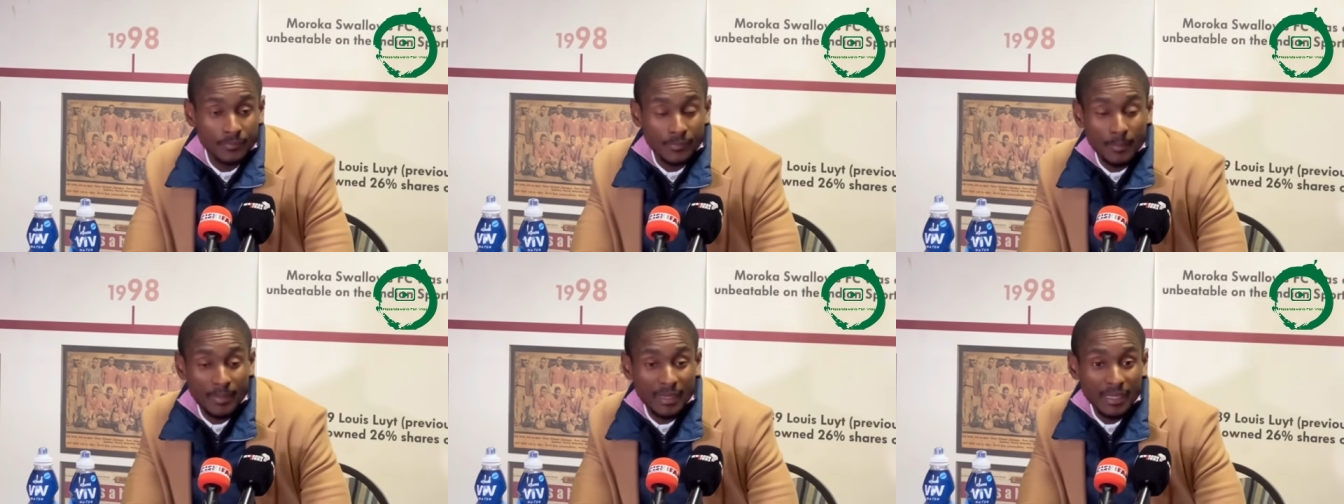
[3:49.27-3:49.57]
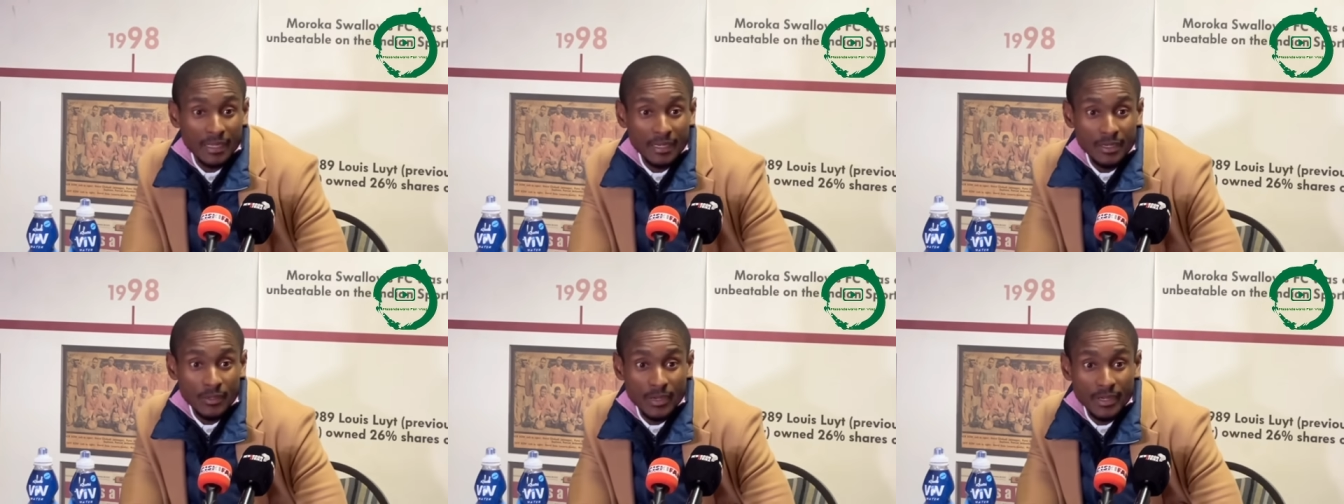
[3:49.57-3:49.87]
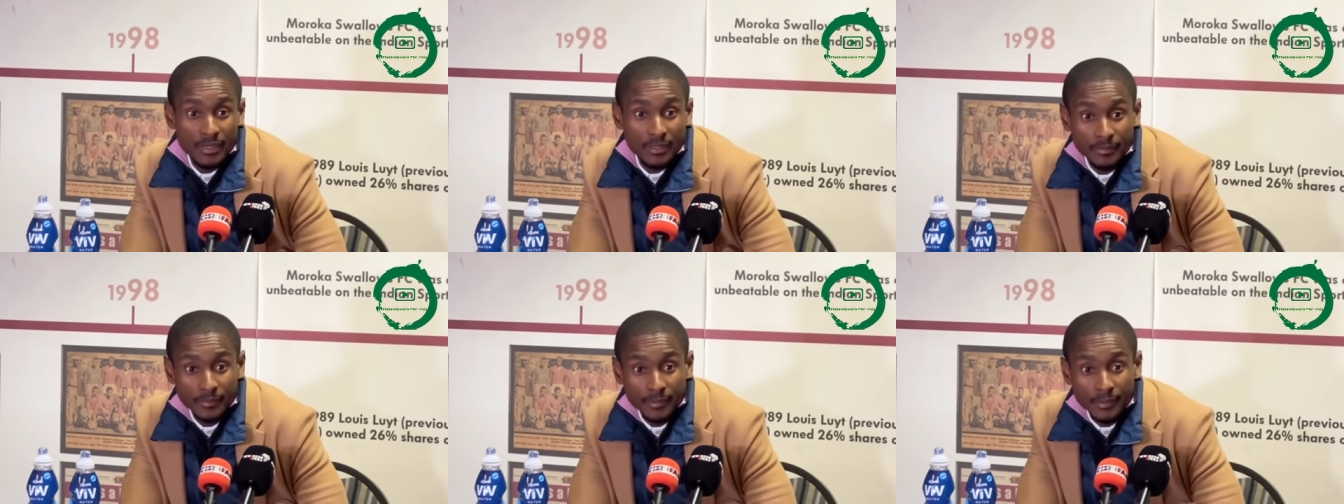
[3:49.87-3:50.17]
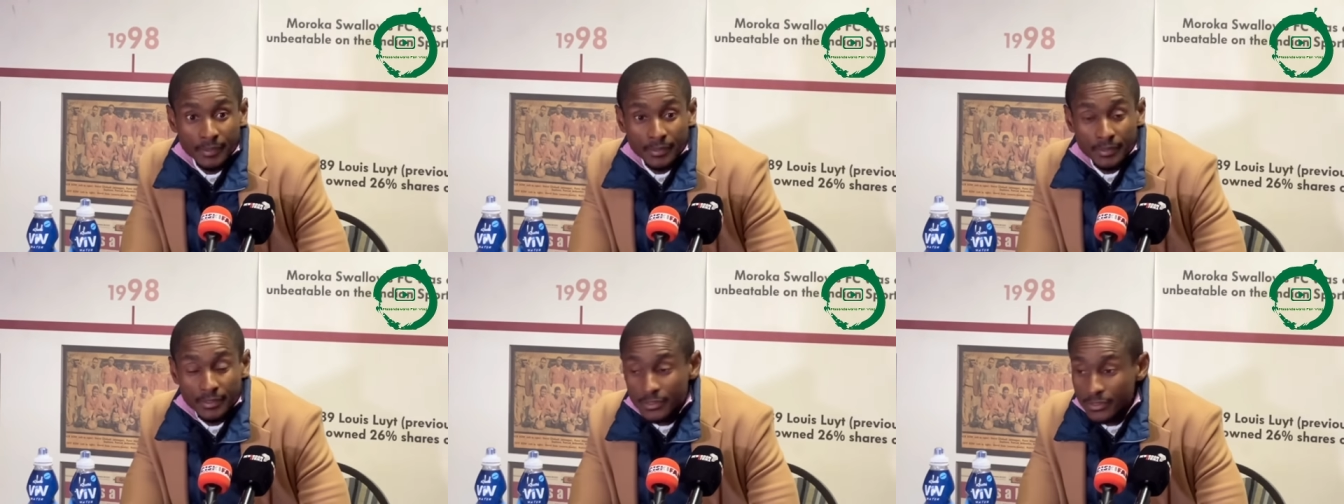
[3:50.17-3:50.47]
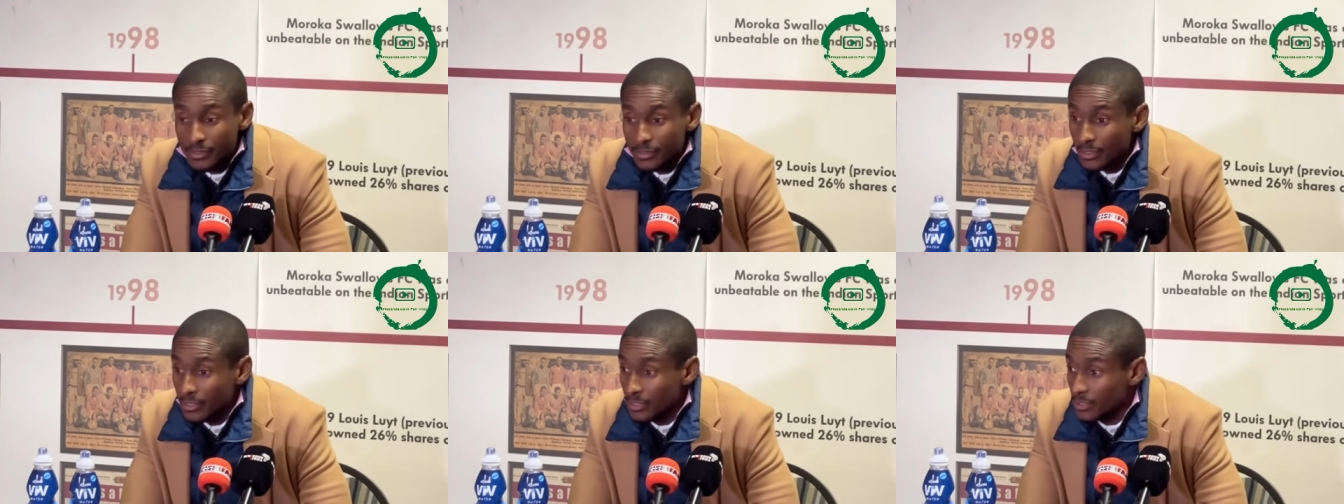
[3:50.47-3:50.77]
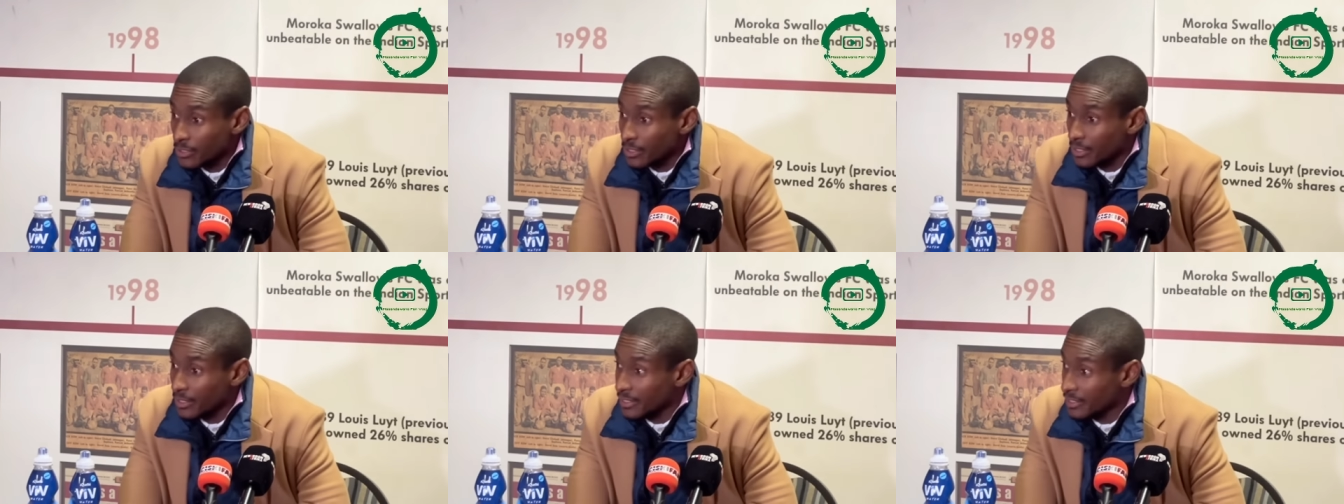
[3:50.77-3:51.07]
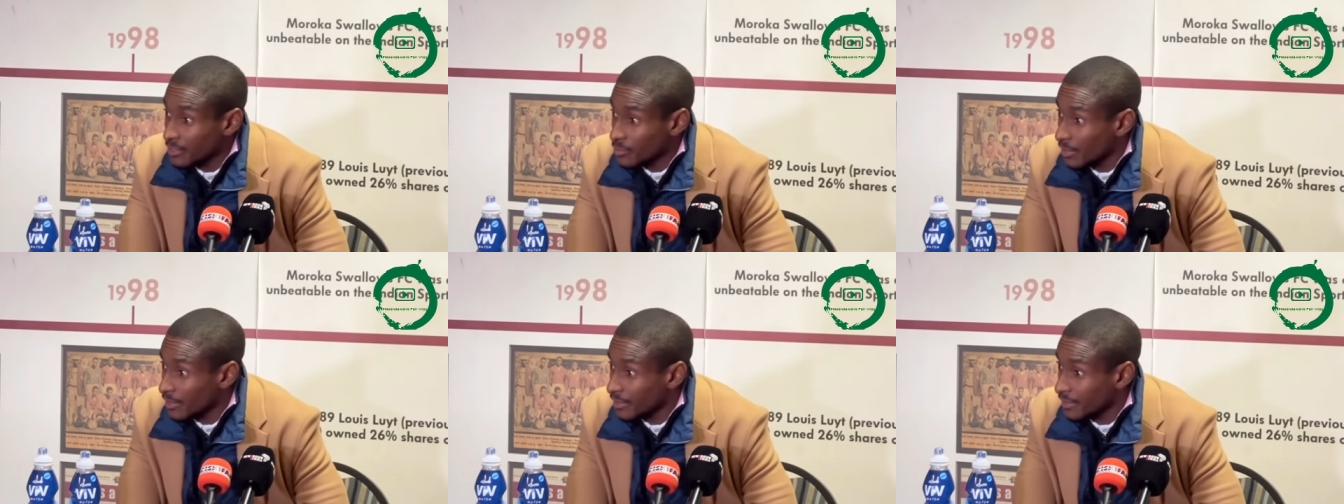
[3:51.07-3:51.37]
But anyway, it's, it's it
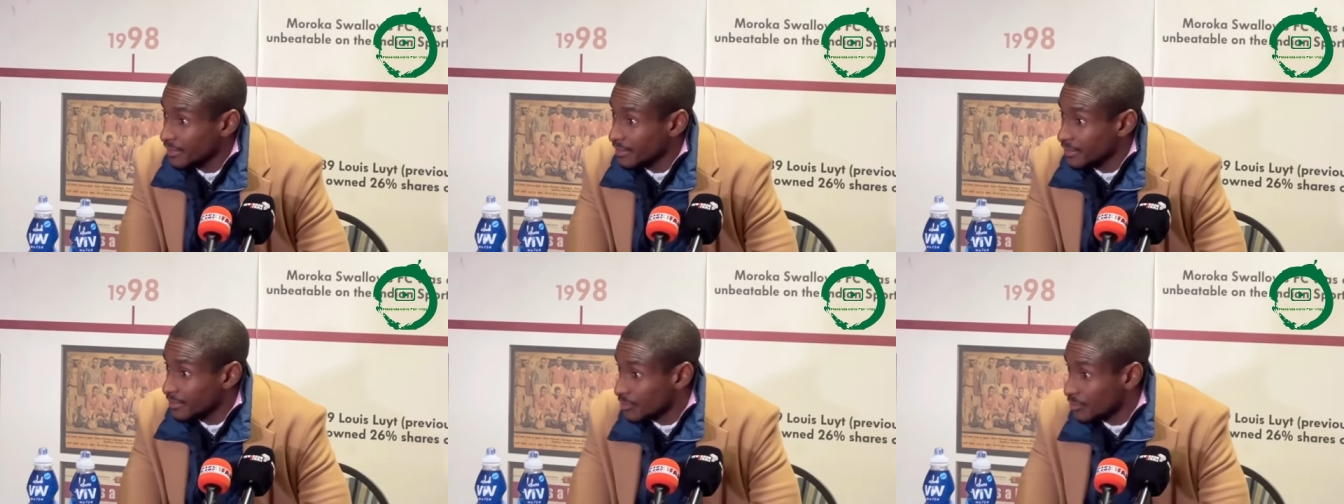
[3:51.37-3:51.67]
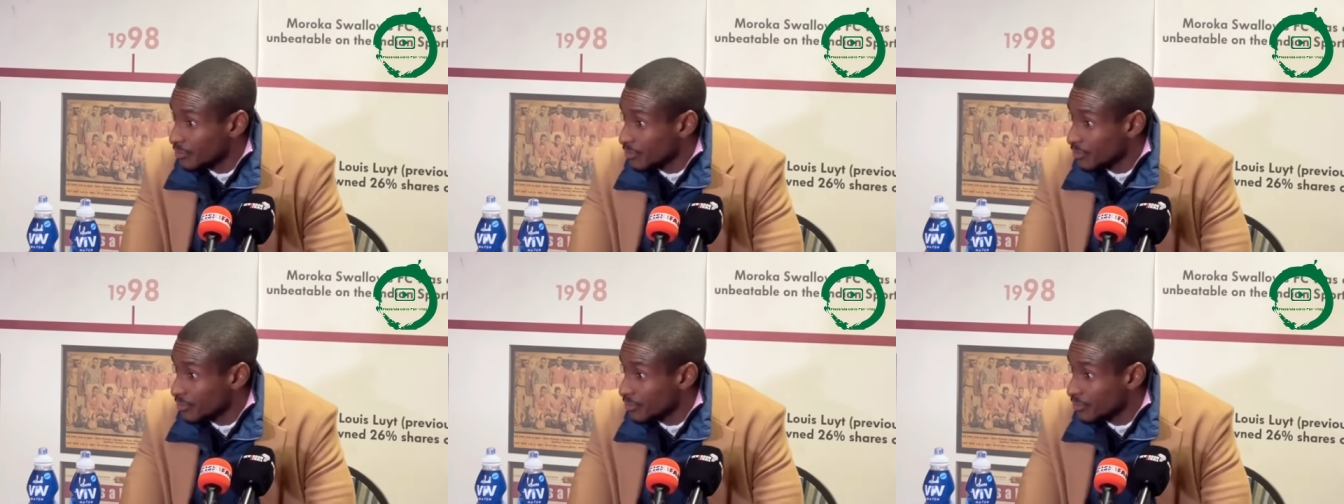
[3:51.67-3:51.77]
is what it is.